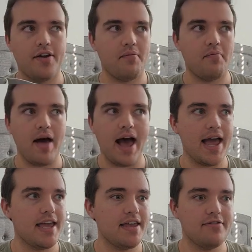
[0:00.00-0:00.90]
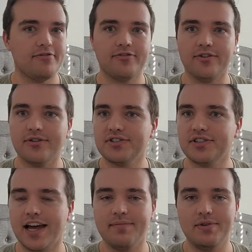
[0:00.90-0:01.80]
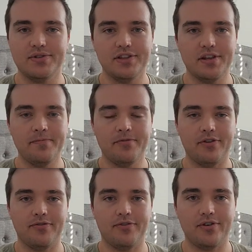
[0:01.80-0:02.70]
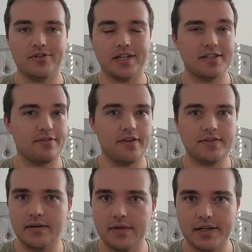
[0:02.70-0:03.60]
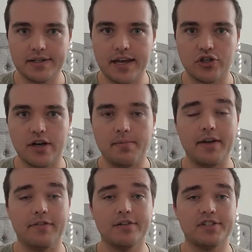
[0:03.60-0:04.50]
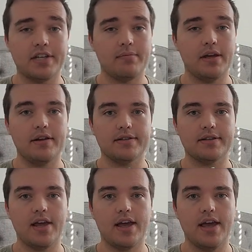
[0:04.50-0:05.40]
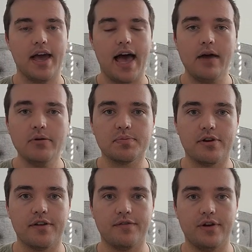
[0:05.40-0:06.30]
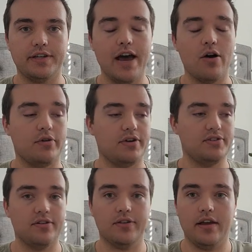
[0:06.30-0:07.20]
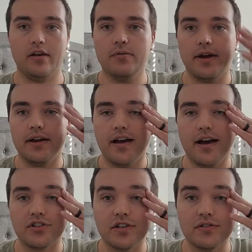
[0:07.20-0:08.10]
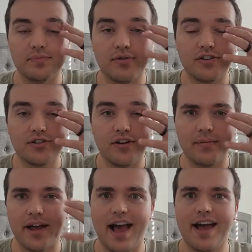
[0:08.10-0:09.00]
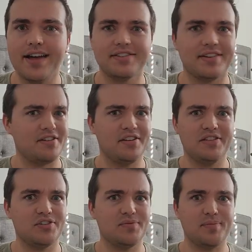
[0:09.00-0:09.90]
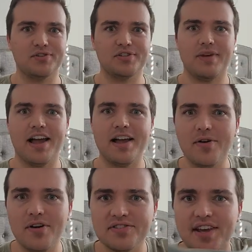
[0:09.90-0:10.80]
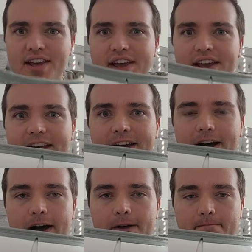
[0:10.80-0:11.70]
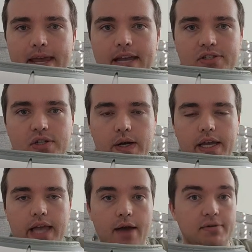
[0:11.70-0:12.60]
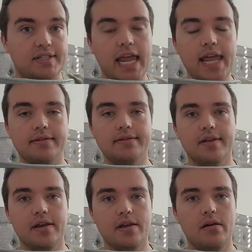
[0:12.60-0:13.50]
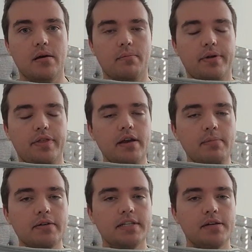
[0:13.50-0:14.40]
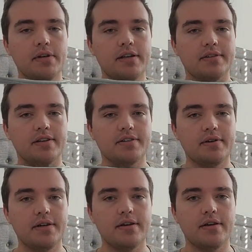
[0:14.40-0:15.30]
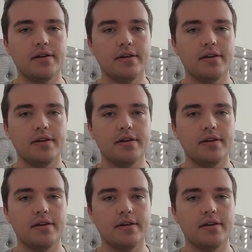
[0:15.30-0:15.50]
my first time using them for the first, it's a 15-minute session. In my first 10 minutes, I was pretty freaked out because you're like, oh my gosh, there's pressure on my eyes. Nothing should be pushing my eyeballs. And so I was tense. But then about 10 minutes into it,